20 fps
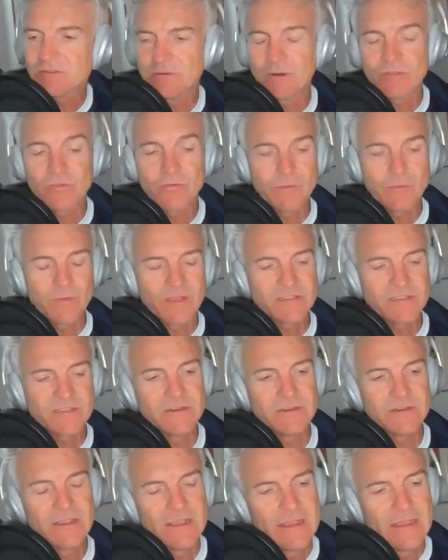or not the right
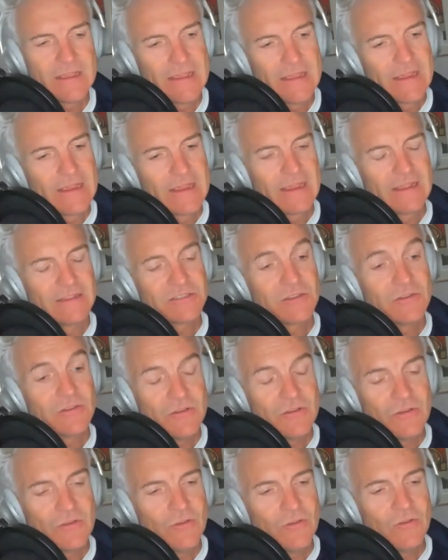person. And so
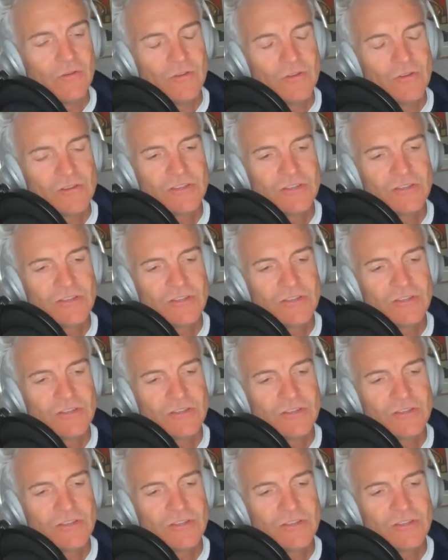you